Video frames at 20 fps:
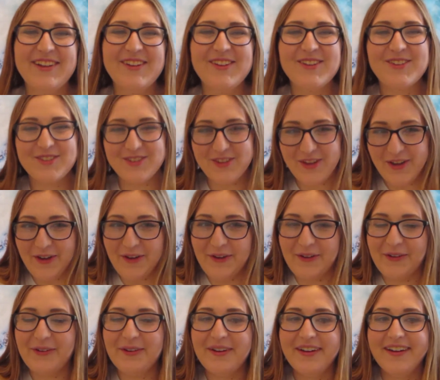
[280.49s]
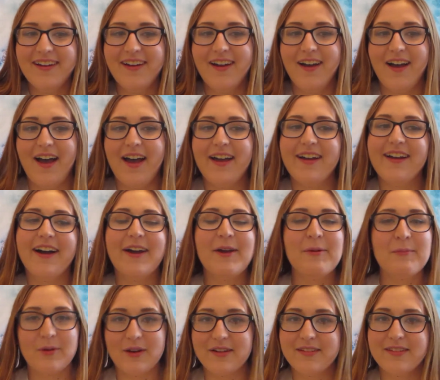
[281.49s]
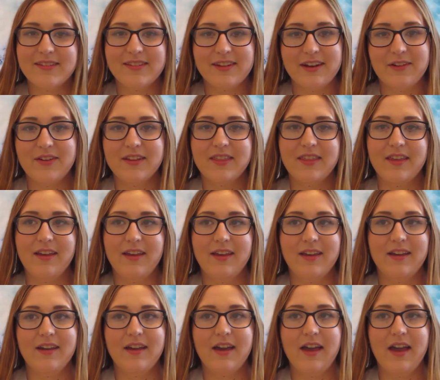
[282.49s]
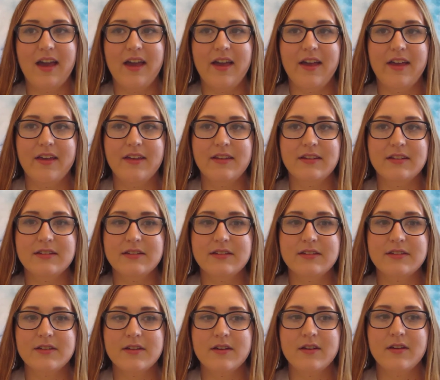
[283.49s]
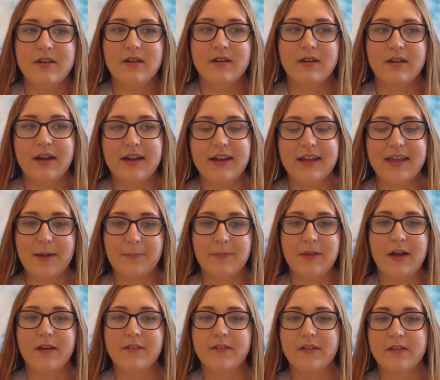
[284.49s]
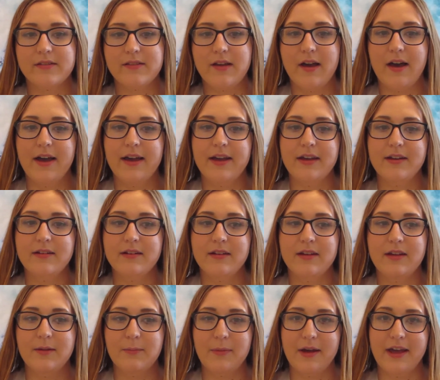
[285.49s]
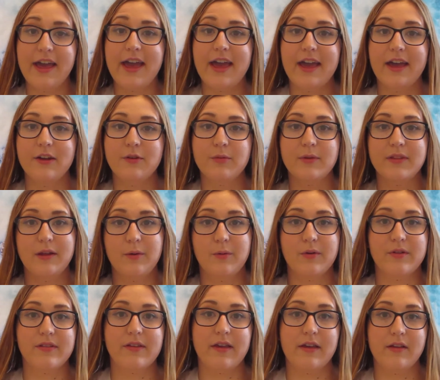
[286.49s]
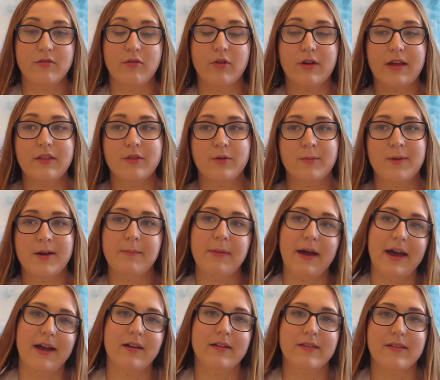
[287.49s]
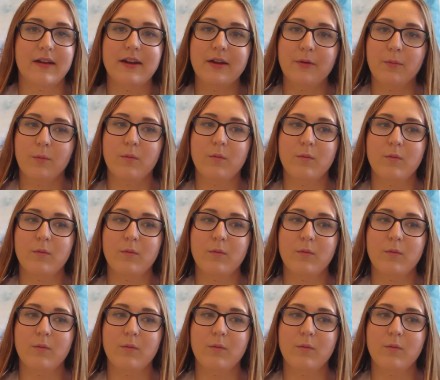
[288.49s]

So I got him presents and everything, and kind of kept that on the side in my hand when they were looking through my bag, because I didn't